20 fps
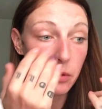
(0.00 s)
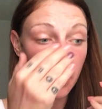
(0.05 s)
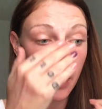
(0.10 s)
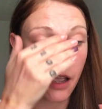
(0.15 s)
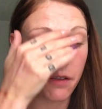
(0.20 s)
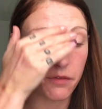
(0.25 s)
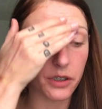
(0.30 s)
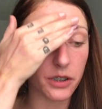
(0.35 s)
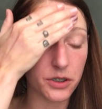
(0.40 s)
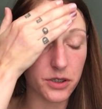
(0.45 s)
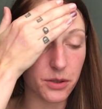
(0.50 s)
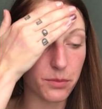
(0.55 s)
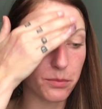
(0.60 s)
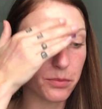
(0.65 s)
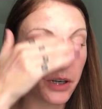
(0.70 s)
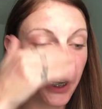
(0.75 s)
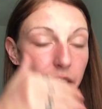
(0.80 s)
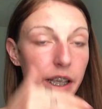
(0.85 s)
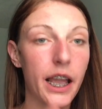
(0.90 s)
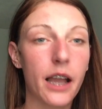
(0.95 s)
been having some
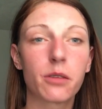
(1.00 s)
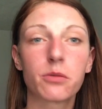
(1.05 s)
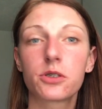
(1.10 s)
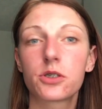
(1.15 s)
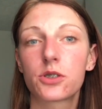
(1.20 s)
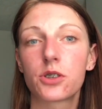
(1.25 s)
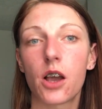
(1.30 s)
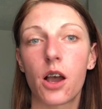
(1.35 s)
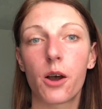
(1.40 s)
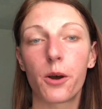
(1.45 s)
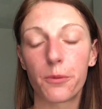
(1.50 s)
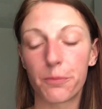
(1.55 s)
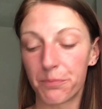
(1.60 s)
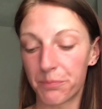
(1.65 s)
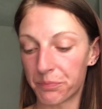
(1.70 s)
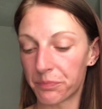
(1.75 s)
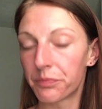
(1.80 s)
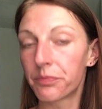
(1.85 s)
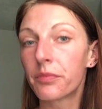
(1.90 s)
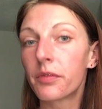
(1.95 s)
breakouts, so,
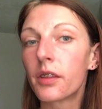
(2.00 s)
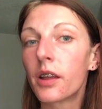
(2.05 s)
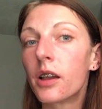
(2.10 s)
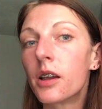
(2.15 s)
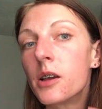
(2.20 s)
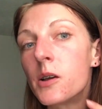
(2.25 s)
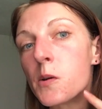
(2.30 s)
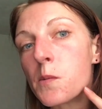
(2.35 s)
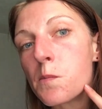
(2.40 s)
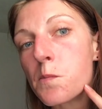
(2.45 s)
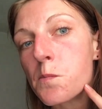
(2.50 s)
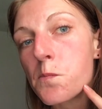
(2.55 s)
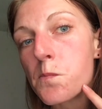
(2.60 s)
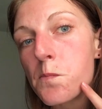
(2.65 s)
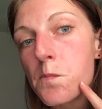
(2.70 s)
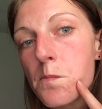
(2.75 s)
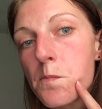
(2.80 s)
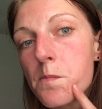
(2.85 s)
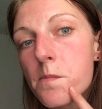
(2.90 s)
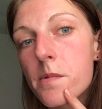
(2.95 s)

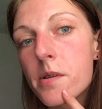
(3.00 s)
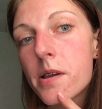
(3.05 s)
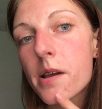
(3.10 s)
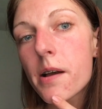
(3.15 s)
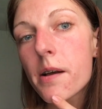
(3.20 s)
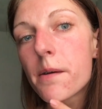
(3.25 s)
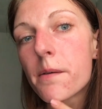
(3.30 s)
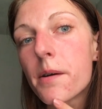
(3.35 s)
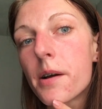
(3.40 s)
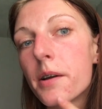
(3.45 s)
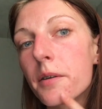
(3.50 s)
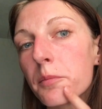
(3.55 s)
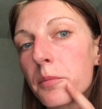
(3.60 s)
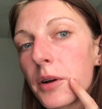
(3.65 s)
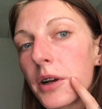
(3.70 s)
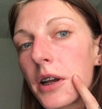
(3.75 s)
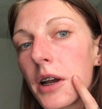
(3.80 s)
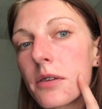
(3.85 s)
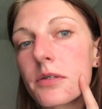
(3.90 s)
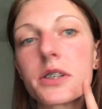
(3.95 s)
yeah, I have
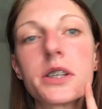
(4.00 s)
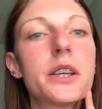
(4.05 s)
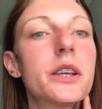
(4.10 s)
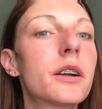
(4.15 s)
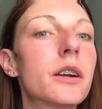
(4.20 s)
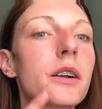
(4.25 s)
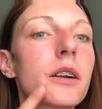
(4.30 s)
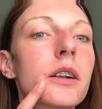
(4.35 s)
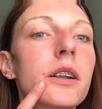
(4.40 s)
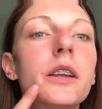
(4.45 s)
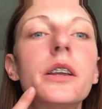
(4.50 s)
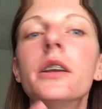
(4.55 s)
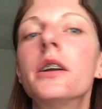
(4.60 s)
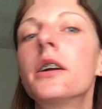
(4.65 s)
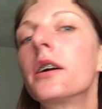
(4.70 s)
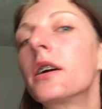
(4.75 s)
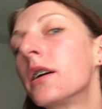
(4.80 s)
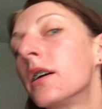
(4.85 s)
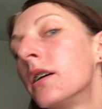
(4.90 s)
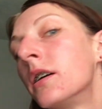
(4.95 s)
breakouts
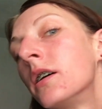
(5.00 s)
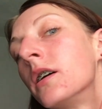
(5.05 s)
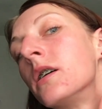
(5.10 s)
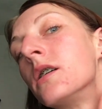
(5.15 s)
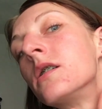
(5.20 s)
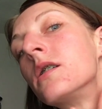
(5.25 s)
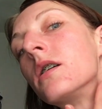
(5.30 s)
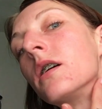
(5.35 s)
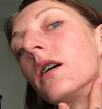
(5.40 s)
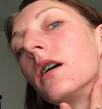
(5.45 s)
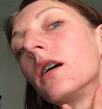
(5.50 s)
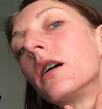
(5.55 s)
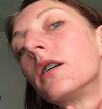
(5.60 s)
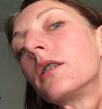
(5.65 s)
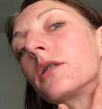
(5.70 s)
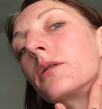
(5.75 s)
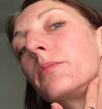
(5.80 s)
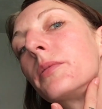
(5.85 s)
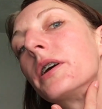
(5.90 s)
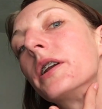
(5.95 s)
here,
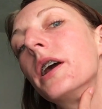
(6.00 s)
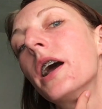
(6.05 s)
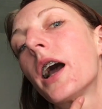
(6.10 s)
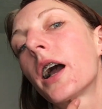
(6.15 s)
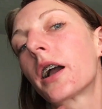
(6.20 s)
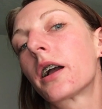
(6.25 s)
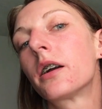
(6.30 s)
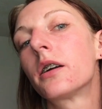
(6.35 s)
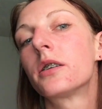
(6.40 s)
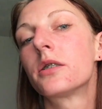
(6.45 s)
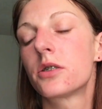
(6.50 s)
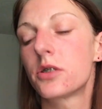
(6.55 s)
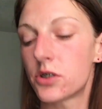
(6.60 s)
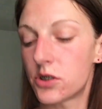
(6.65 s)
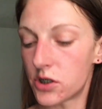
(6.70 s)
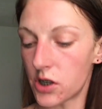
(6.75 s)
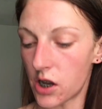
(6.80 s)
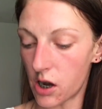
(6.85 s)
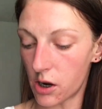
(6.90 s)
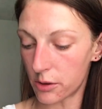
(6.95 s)
under my neck,
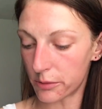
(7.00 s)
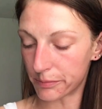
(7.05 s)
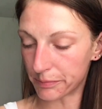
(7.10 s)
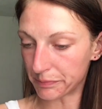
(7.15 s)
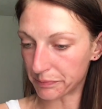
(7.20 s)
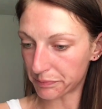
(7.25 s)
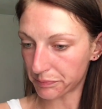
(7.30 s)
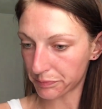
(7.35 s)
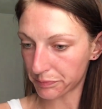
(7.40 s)
so